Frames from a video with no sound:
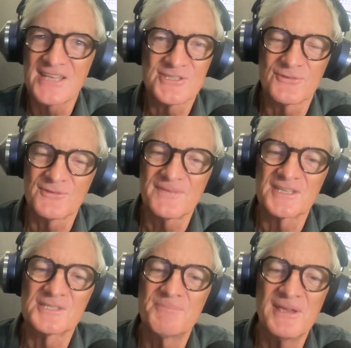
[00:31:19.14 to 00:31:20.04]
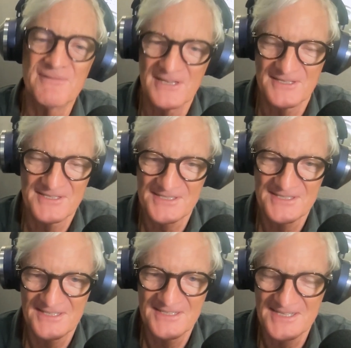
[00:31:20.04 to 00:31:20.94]
sort of
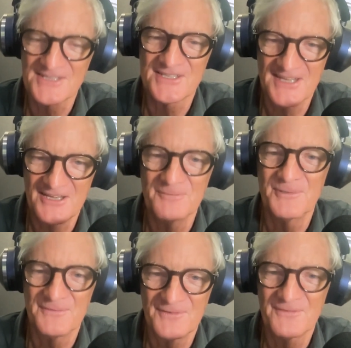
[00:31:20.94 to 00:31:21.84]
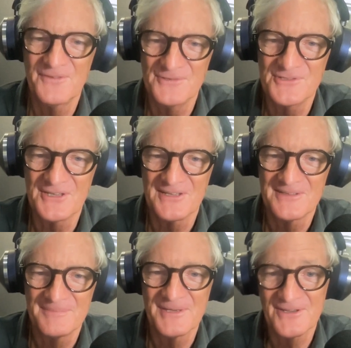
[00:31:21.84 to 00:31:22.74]
experience doesn't help you for the future
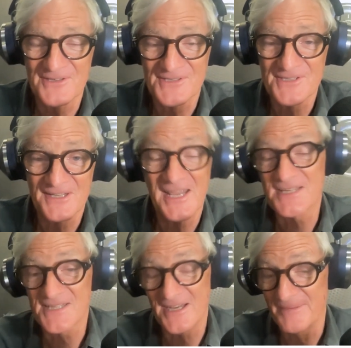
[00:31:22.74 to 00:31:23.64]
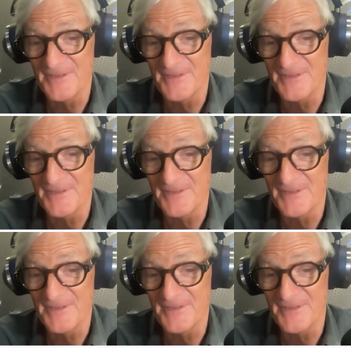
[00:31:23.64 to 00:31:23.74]
because next time the